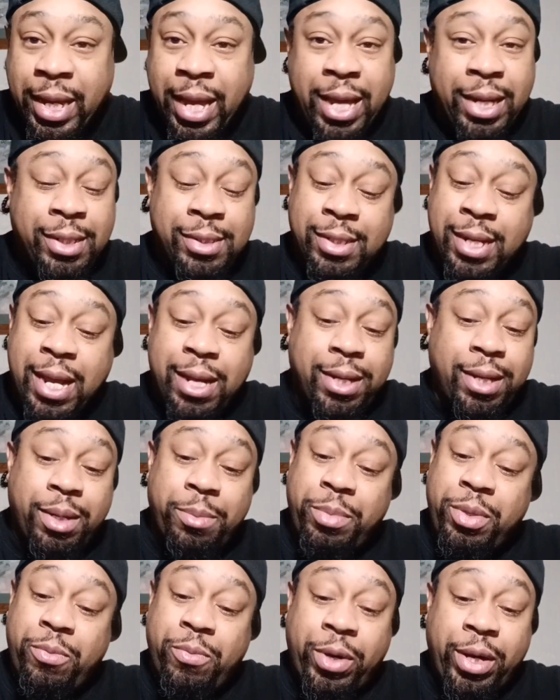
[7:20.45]
dad is not
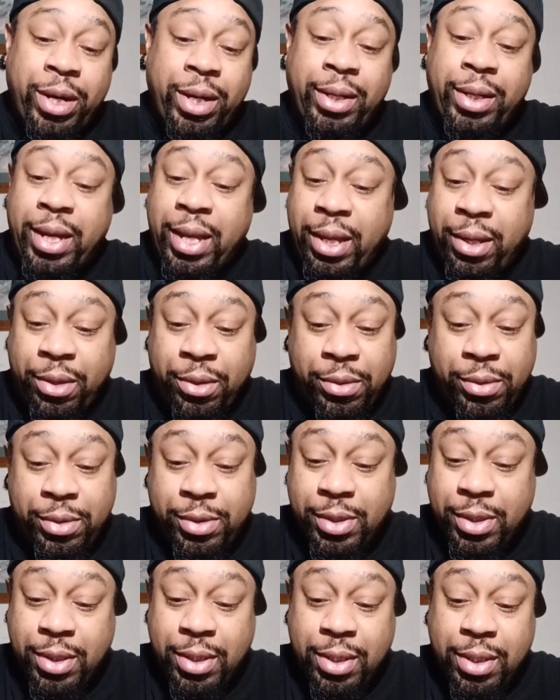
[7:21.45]
going to be wearing
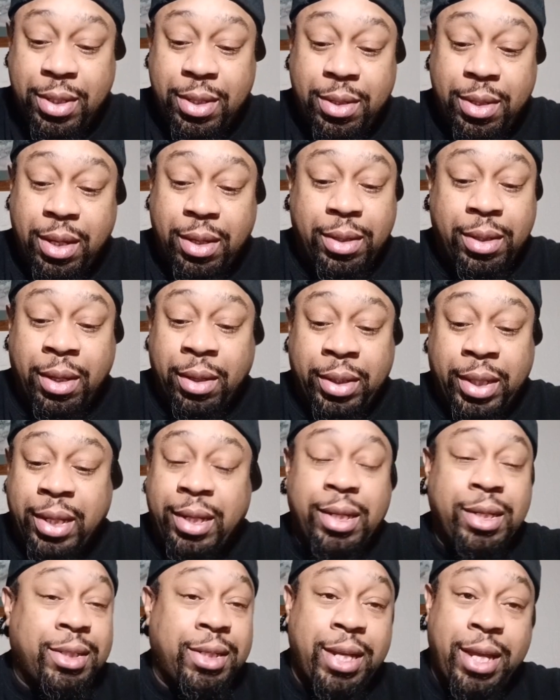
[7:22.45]
nails,
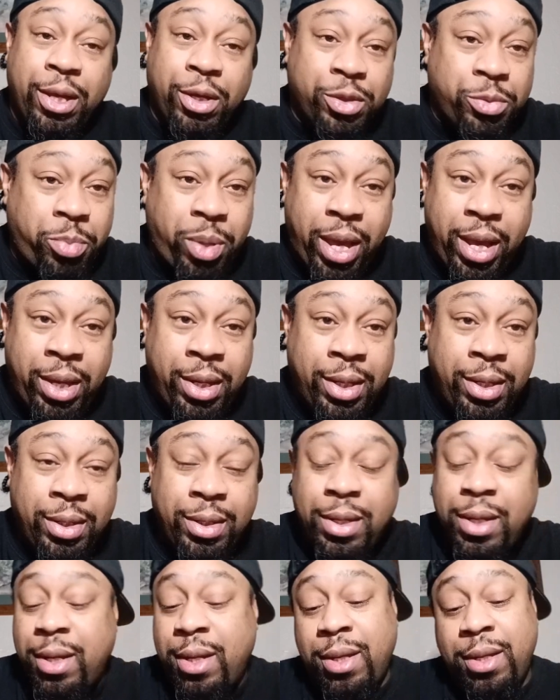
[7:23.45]
getting his nails painted.